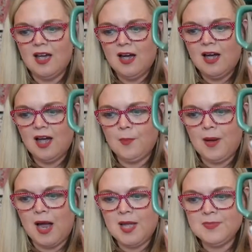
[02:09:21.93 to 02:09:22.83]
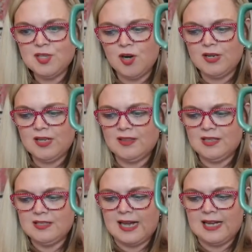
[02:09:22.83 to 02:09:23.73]
Um, I am starting this
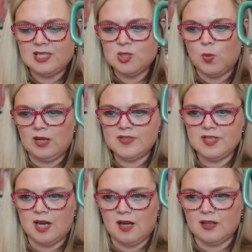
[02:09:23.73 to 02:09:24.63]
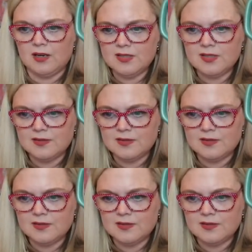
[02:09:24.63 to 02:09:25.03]
at $12.